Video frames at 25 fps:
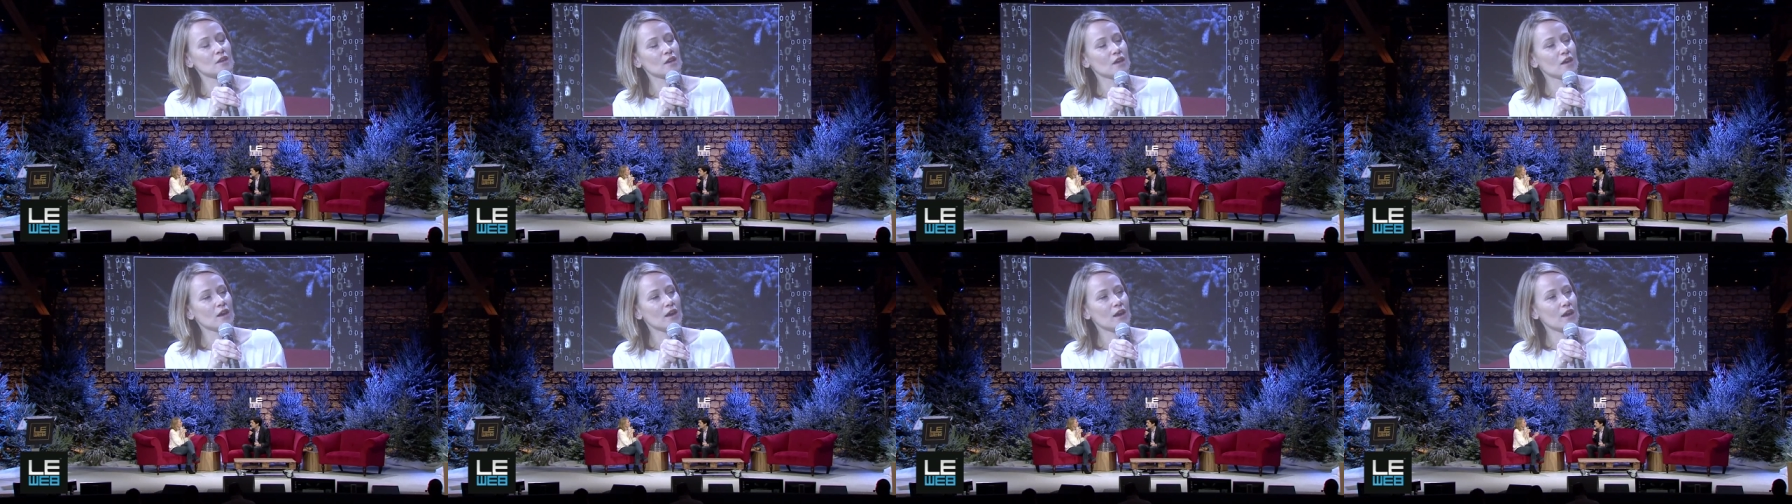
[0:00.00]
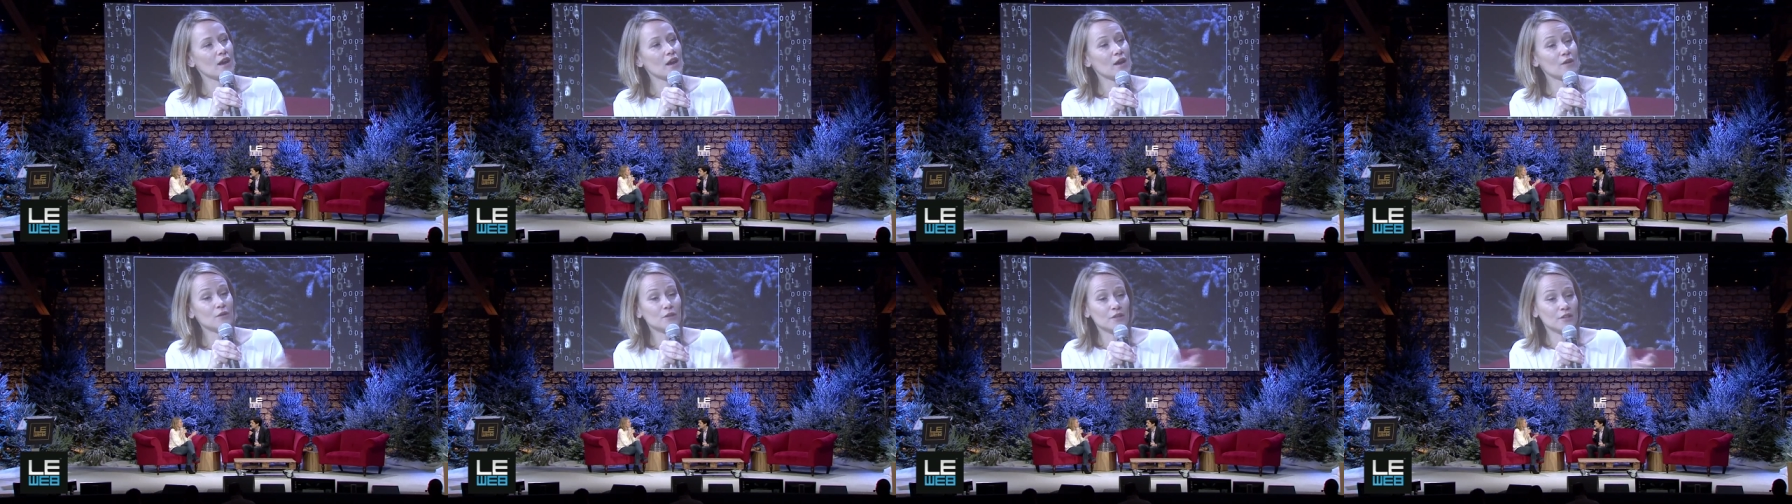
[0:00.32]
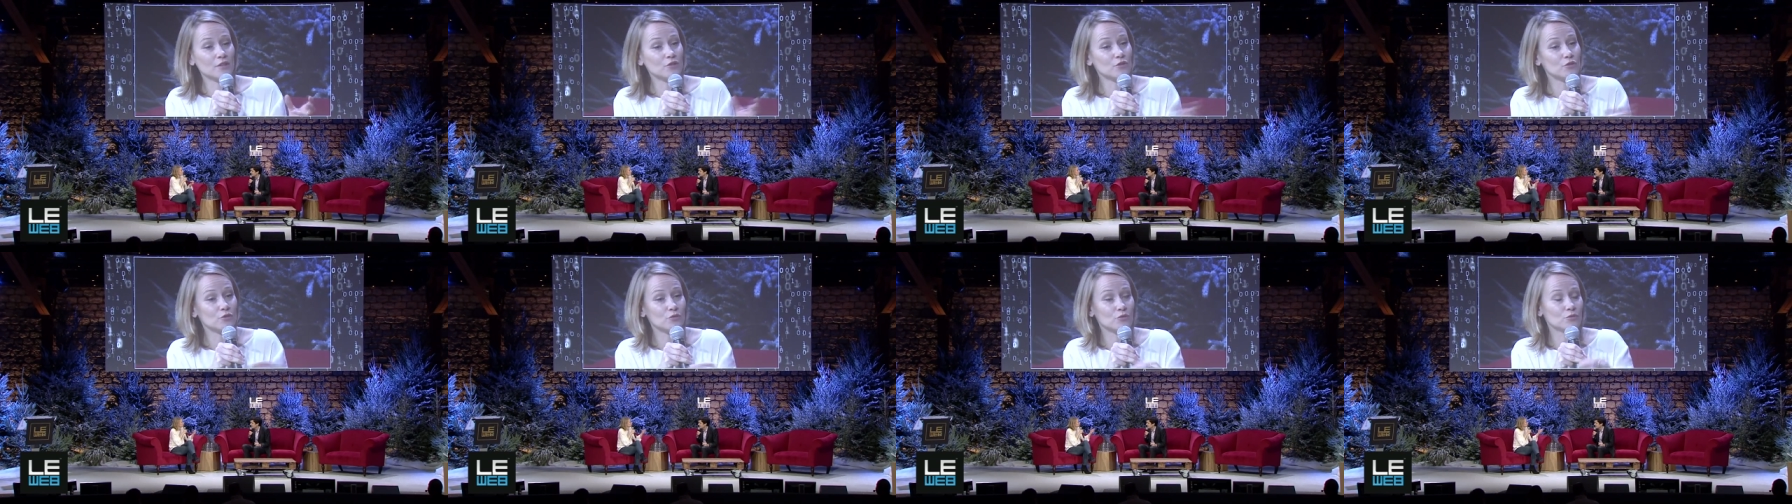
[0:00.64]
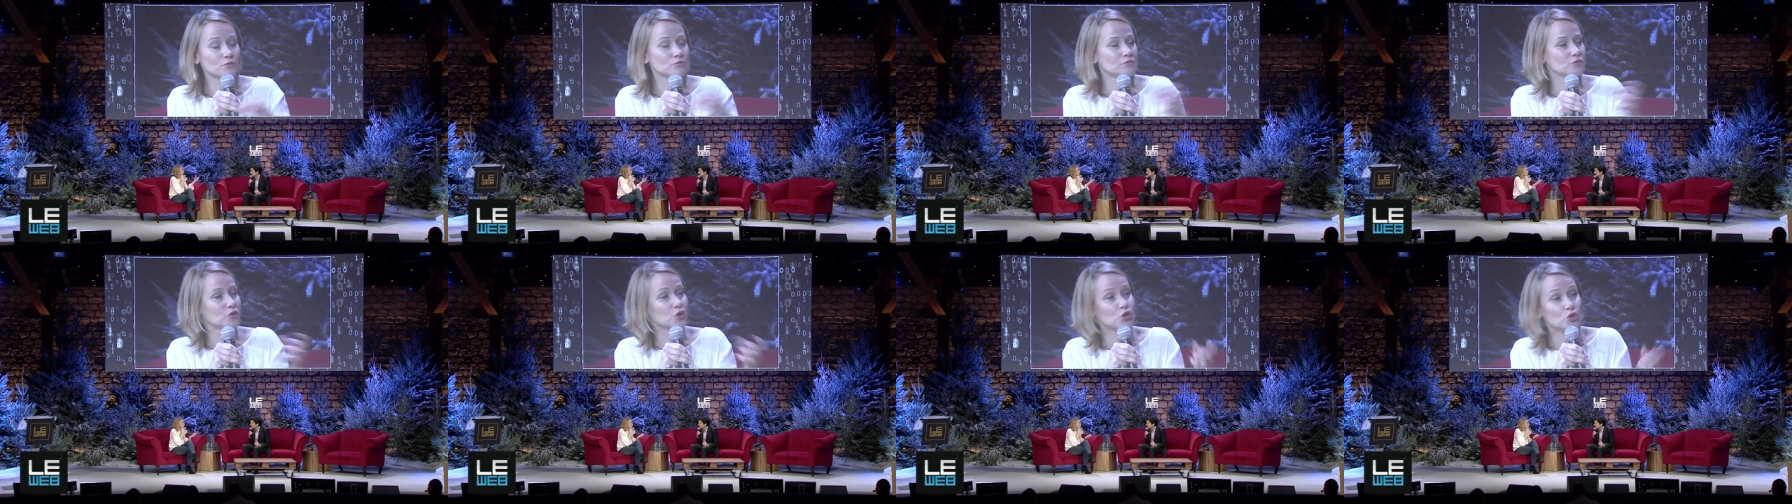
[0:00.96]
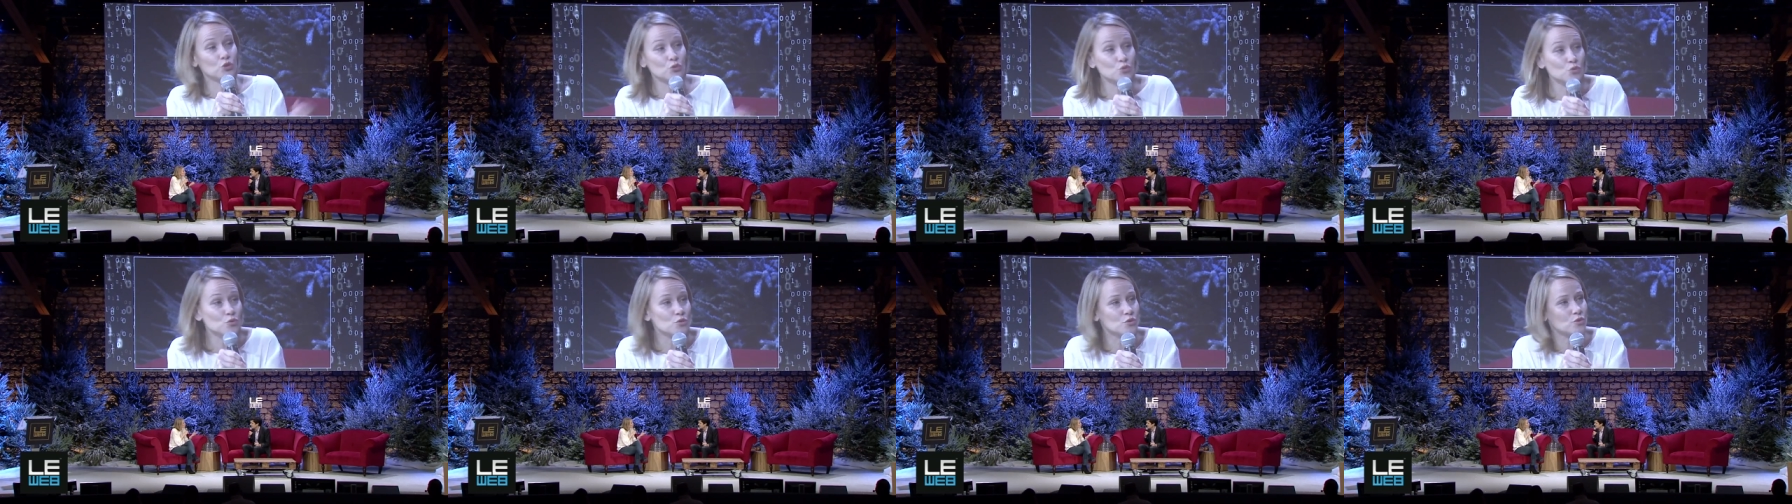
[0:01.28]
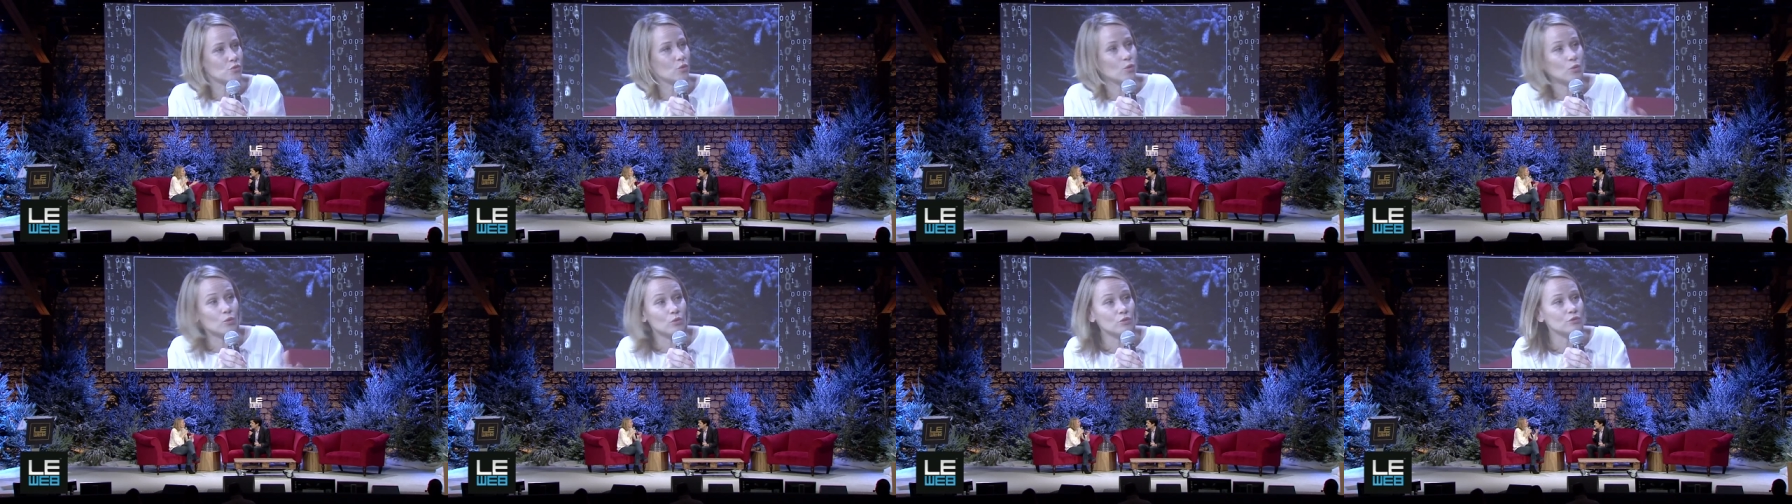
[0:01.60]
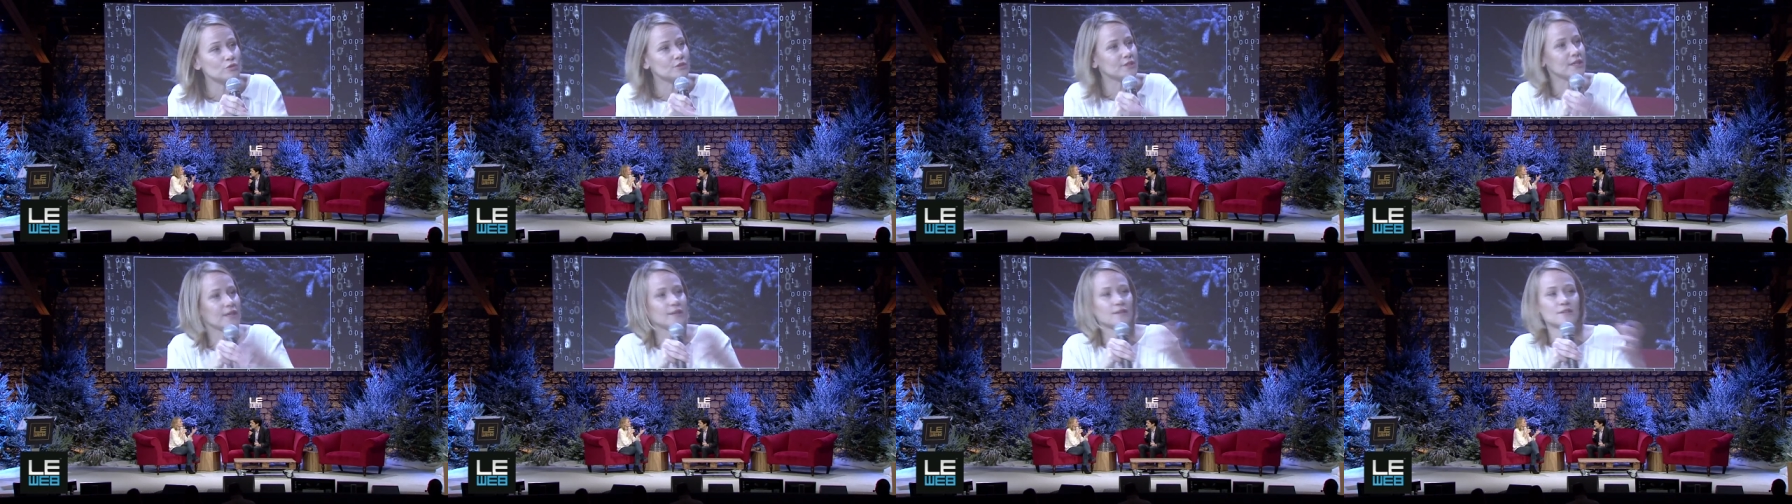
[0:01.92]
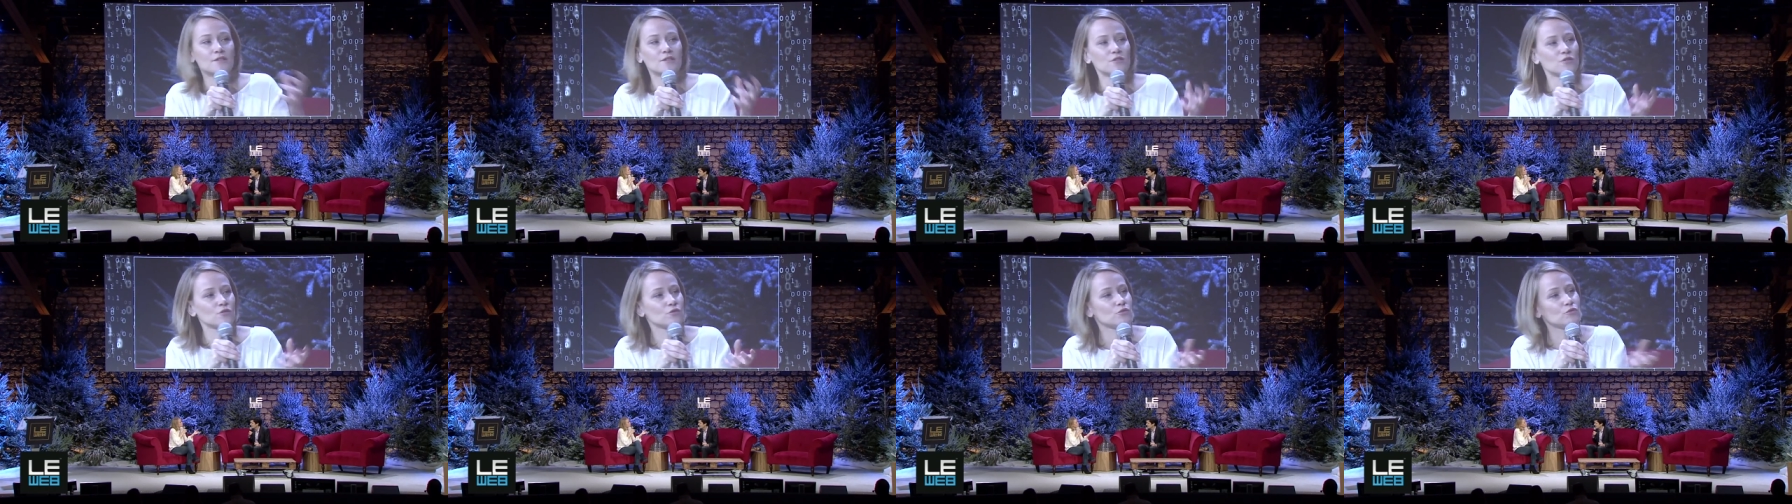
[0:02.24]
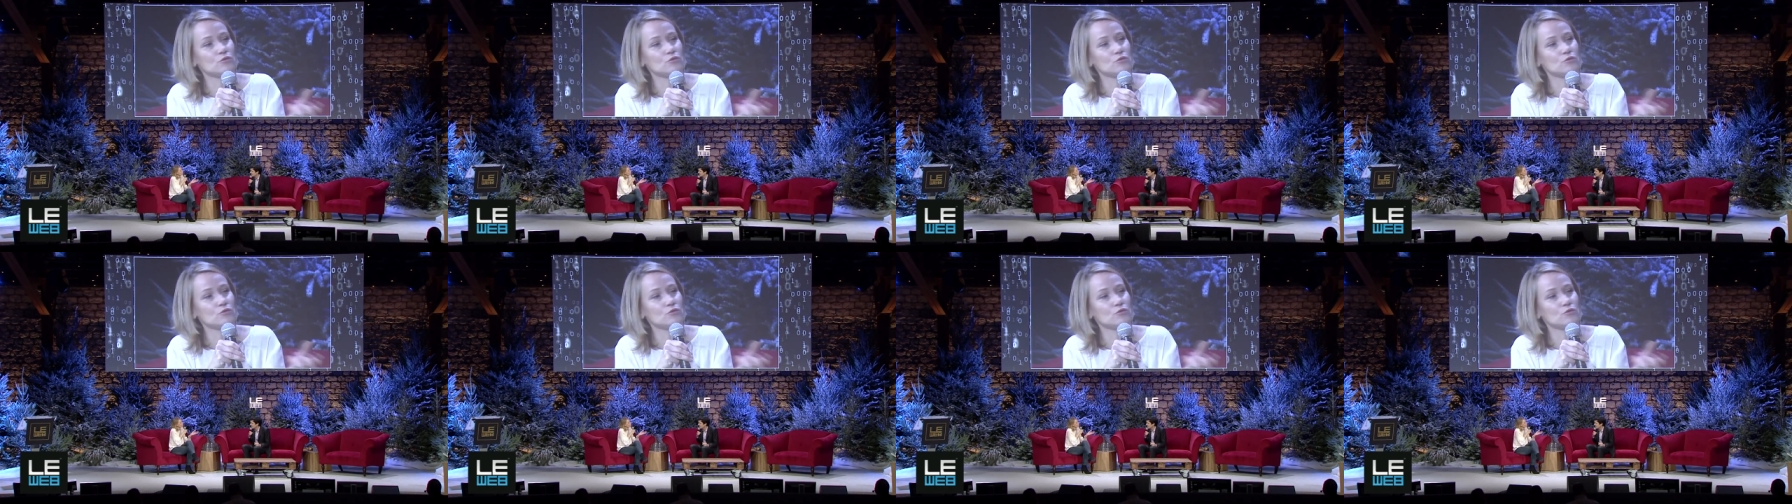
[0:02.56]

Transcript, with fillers: How can you use all the data you,